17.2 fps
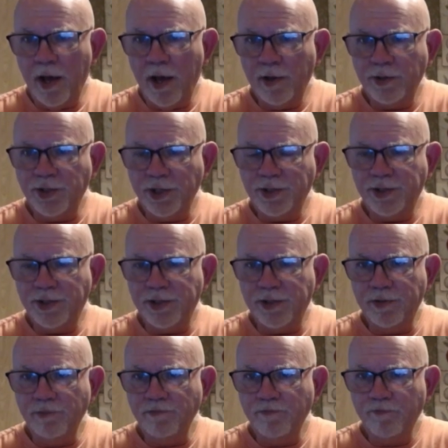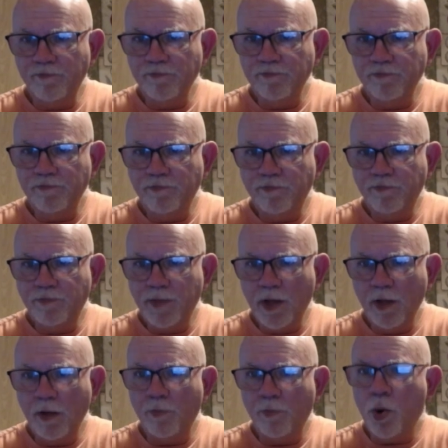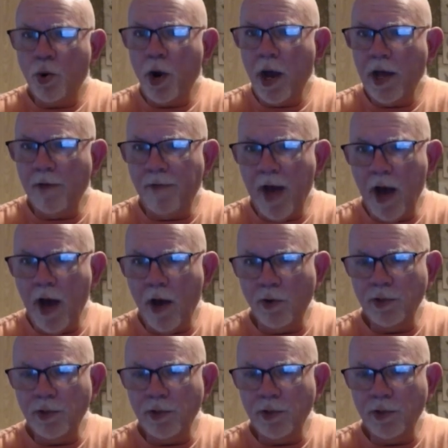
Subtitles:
just pray about,